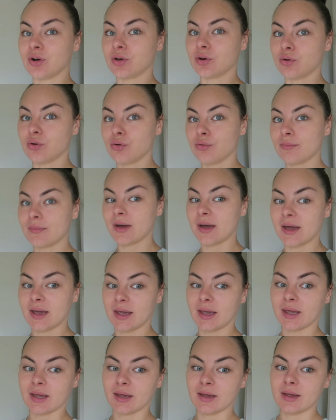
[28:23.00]
got all
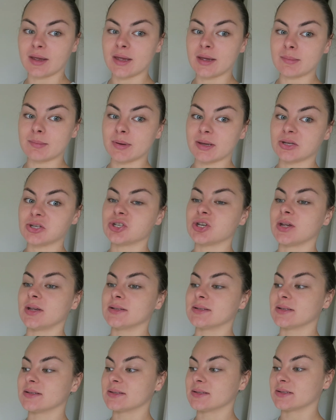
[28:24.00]
my bed
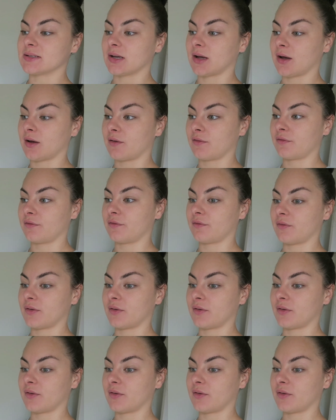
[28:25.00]
sheets and stuff